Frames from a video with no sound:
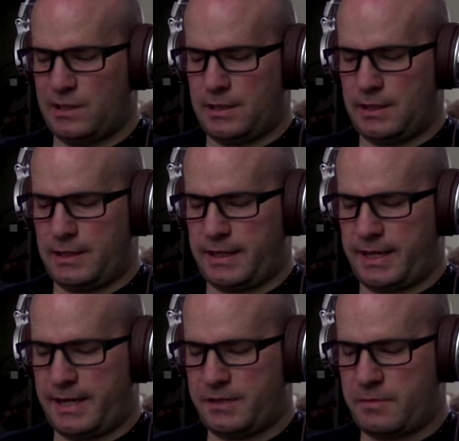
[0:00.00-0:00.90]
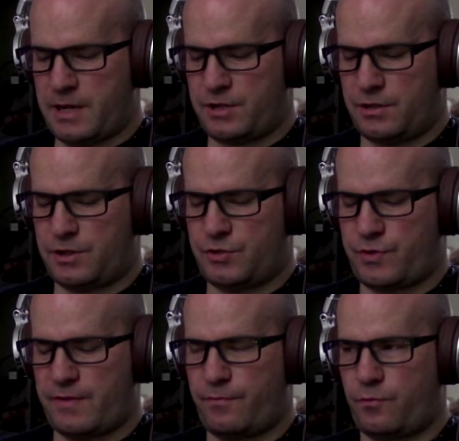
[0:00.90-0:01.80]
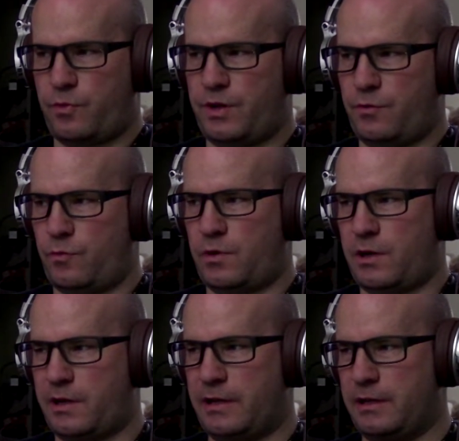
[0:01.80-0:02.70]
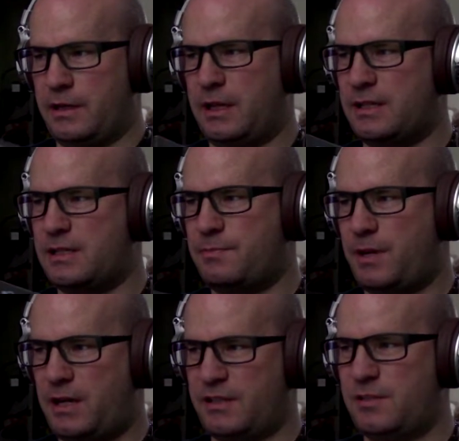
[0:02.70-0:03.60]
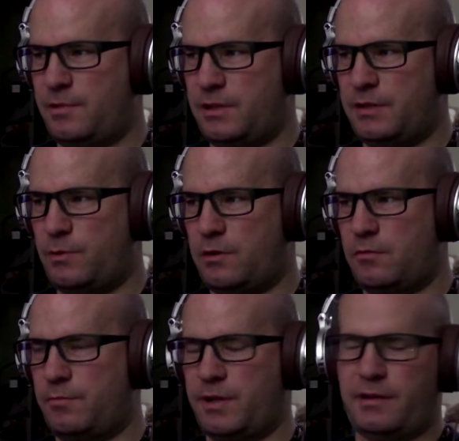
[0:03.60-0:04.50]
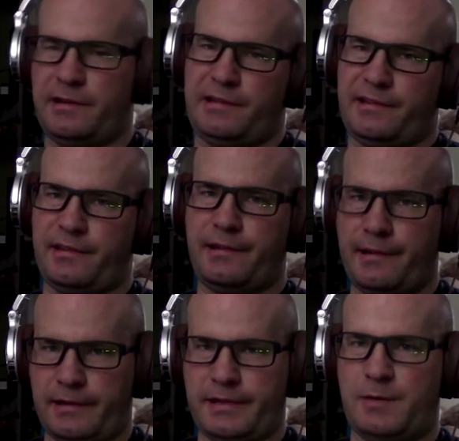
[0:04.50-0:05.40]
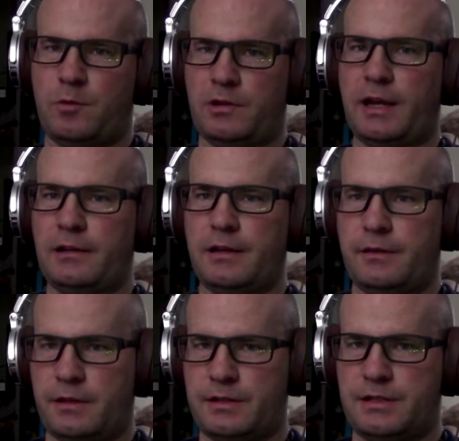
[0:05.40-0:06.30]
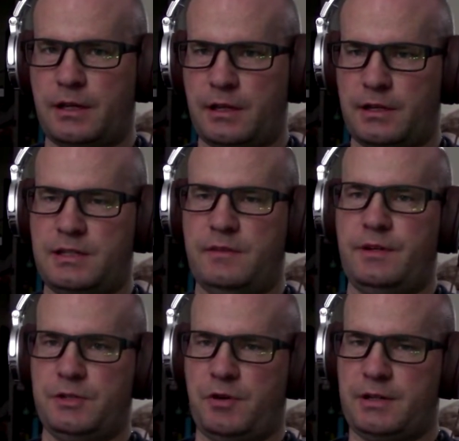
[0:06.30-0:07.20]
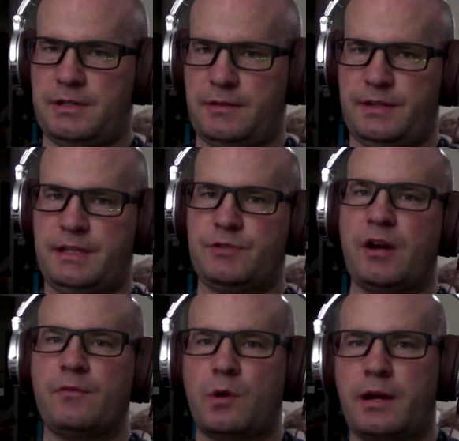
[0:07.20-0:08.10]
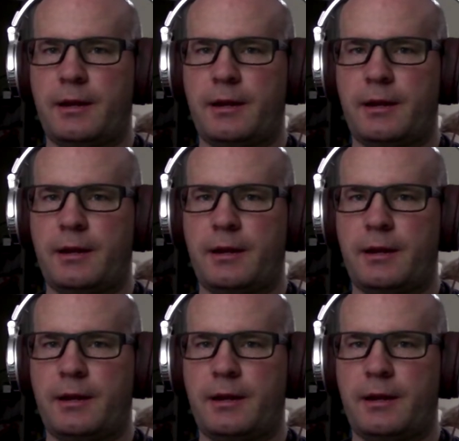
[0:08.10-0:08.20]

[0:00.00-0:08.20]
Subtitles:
I can't imagine this drive wouldn't work. It's possible it won't, but it's a lot more likely than a DVD drive working.